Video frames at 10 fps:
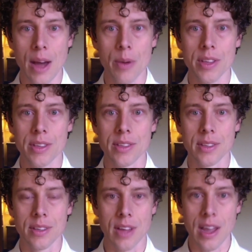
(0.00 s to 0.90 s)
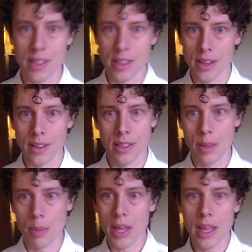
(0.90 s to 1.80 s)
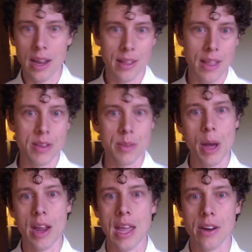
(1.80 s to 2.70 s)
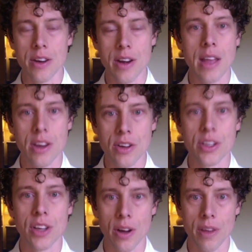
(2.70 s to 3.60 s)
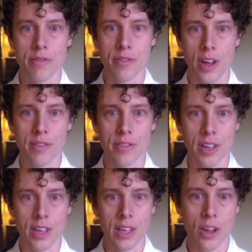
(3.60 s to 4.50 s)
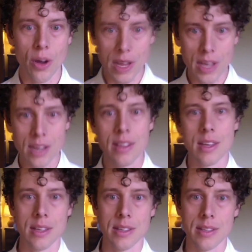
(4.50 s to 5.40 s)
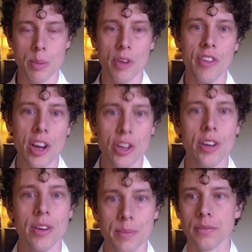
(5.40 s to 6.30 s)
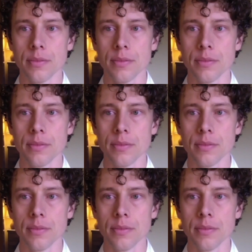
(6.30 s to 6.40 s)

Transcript: that was kind of the, the beginning. That was about eight or nine years ago of, of going into this as a profession.